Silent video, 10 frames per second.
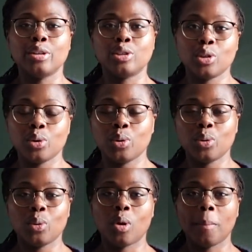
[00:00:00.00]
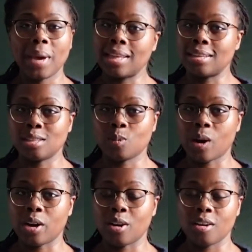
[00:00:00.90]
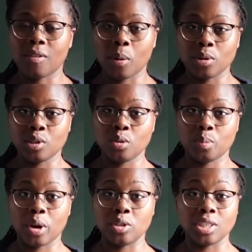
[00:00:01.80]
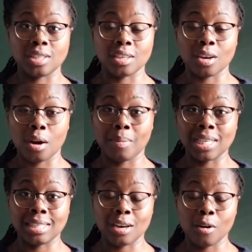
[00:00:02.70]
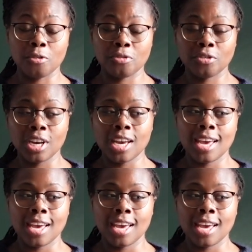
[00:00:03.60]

to make this sweater if I were to purchase the yarn myself.